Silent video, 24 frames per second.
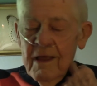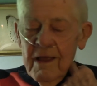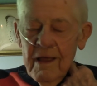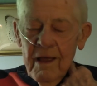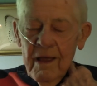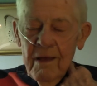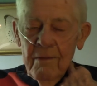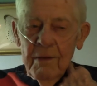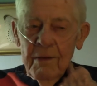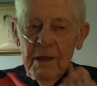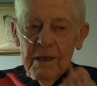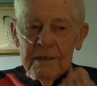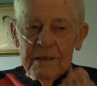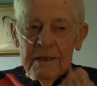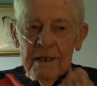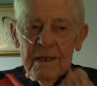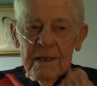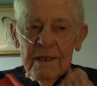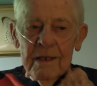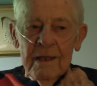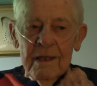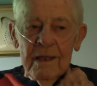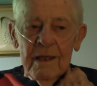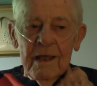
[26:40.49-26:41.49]
Uh, but
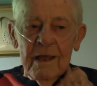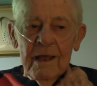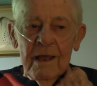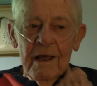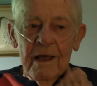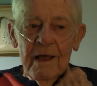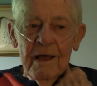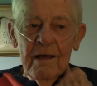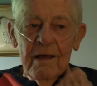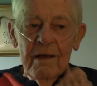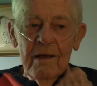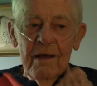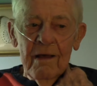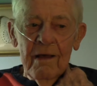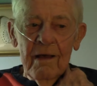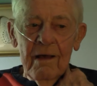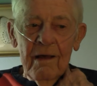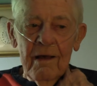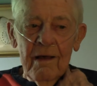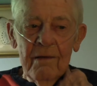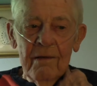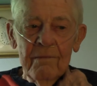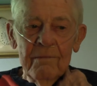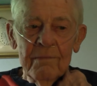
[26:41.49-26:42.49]

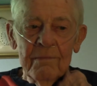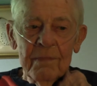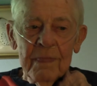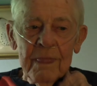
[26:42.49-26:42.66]
uh,